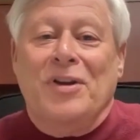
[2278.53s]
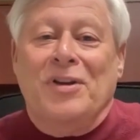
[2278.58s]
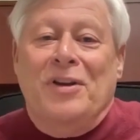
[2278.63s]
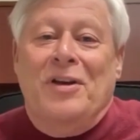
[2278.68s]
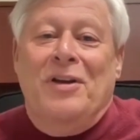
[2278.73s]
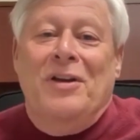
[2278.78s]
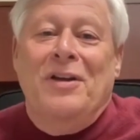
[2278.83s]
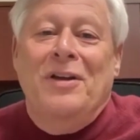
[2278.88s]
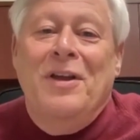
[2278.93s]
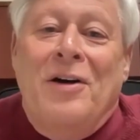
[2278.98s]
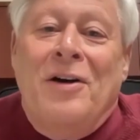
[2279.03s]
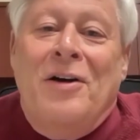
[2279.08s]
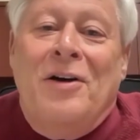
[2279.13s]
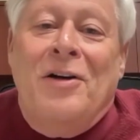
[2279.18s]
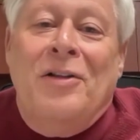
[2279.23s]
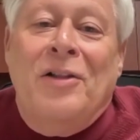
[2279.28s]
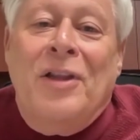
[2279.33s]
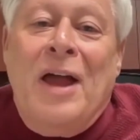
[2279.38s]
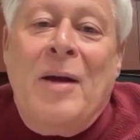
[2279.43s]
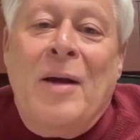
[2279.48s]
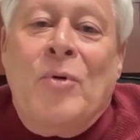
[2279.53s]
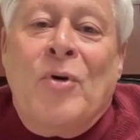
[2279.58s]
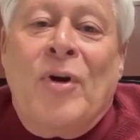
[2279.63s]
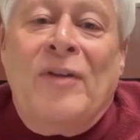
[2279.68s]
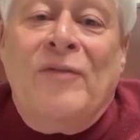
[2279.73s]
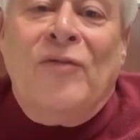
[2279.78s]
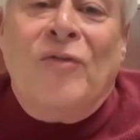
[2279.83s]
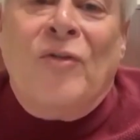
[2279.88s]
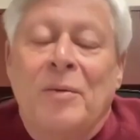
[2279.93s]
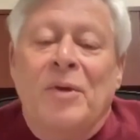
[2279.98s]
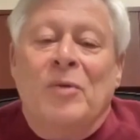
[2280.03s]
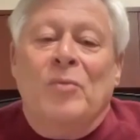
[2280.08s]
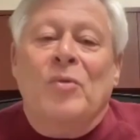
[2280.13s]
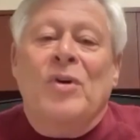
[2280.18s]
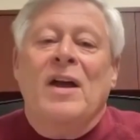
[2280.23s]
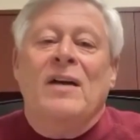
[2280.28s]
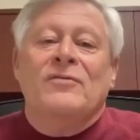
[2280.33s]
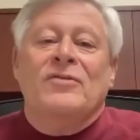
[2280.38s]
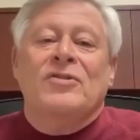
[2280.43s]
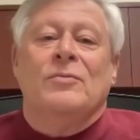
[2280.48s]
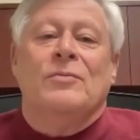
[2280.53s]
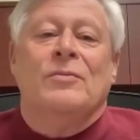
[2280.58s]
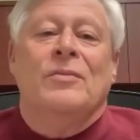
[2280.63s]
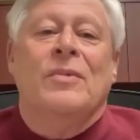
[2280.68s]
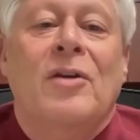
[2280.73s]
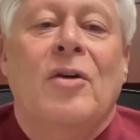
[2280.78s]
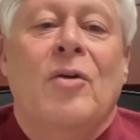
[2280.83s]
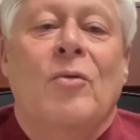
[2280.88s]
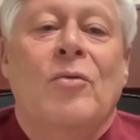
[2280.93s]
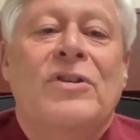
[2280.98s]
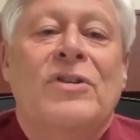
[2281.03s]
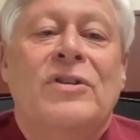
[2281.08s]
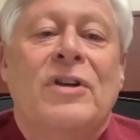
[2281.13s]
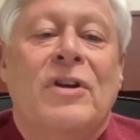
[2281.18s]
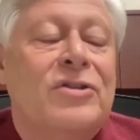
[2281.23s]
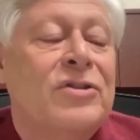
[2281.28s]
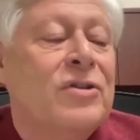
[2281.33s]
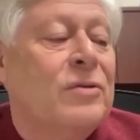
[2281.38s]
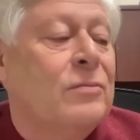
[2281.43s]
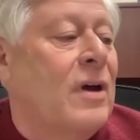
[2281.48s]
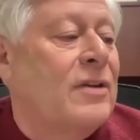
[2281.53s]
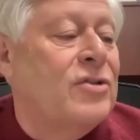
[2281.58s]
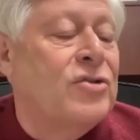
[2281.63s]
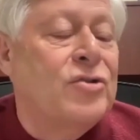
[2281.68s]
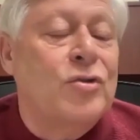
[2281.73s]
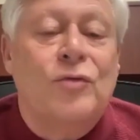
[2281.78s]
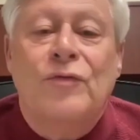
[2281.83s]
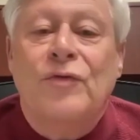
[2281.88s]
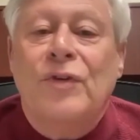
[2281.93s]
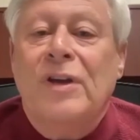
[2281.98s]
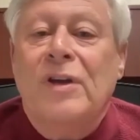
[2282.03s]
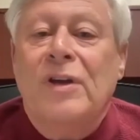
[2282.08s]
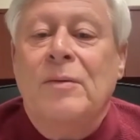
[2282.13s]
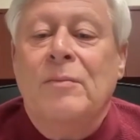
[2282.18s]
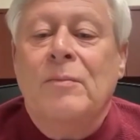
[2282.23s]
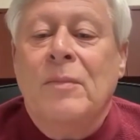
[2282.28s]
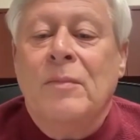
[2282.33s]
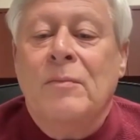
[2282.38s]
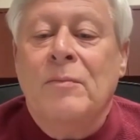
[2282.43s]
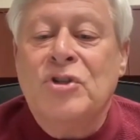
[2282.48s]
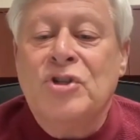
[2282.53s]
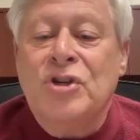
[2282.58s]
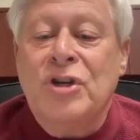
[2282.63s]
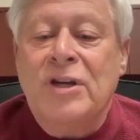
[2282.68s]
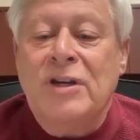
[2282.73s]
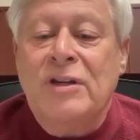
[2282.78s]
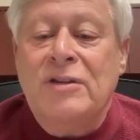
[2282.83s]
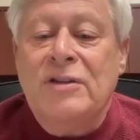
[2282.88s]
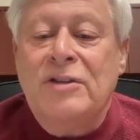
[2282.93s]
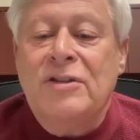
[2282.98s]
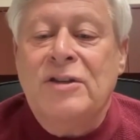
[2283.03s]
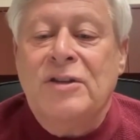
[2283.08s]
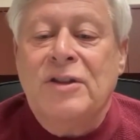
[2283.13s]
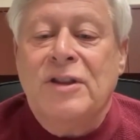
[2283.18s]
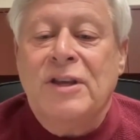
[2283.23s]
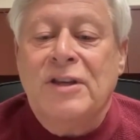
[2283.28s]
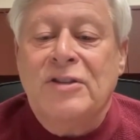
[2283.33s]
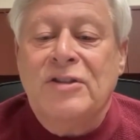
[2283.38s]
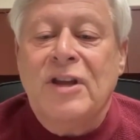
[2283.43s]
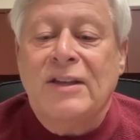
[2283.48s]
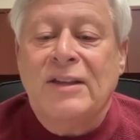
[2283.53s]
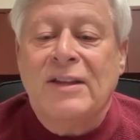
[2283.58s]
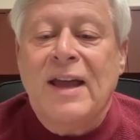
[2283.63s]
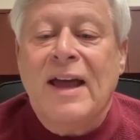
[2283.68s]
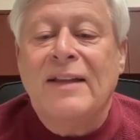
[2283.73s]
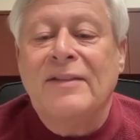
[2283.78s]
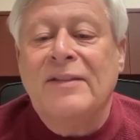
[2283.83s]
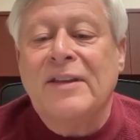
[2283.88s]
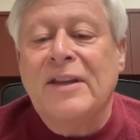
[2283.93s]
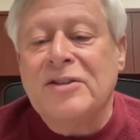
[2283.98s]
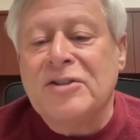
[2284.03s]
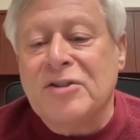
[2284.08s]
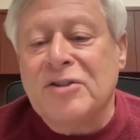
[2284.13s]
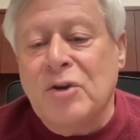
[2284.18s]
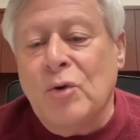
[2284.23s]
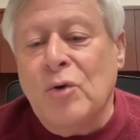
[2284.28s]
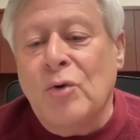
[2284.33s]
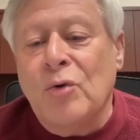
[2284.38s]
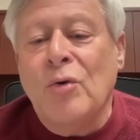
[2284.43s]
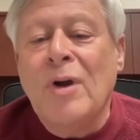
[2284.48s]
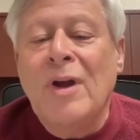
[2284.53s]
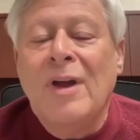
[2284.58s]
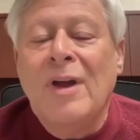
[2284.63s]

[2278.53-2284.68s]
Now, I'll elaborate for a minute. We have some, we sell some sous vide machines and things like that. That's new.